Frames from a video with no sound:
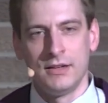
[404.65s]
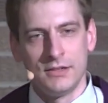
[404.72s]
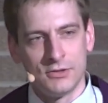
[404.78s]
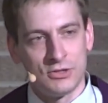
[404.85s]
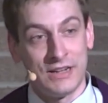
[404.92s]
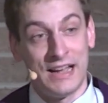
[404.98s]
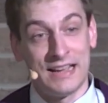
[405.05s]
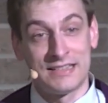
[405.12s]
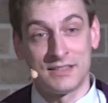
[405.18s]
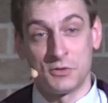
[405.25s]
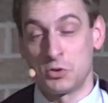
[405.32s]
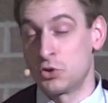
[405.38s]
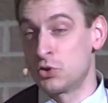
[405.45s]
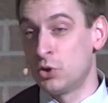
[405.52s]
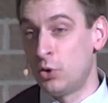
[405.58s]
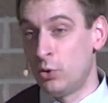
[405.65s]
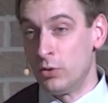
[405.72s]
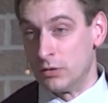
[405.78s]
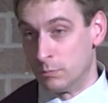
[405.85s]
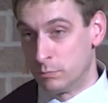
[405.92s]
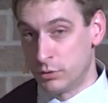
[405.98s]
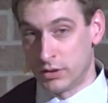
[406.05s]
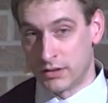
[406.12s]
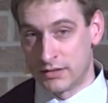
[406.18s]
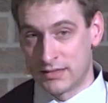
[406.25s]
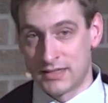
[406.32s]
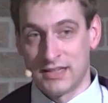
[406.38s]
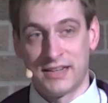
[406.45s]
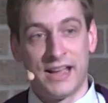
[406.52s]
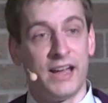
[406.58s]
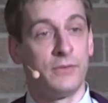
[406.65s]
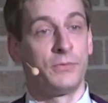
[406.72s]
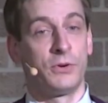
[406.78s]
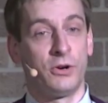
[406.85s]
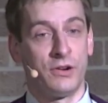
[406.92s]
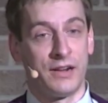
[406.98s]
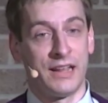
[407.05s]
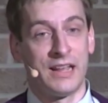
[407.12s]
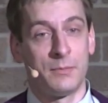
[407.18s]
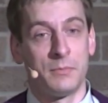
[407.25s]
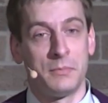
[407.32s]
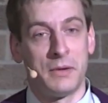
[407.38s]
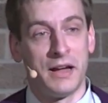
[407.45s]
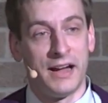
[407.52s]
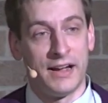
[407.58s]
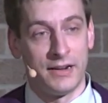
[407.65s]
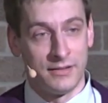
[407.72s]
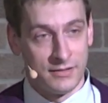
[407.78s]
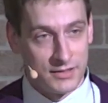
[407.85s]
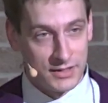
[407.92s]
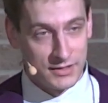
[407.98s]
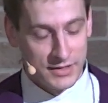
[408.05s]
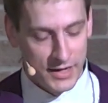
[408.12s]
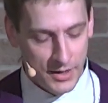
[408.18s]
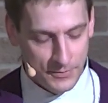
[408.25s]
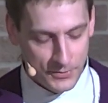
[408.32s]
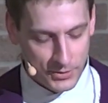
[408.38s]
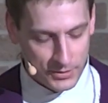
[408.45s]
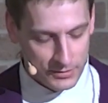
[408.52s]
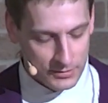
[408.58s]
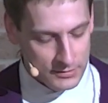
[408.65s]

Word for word: She hasn't sold books that have her name on the cover.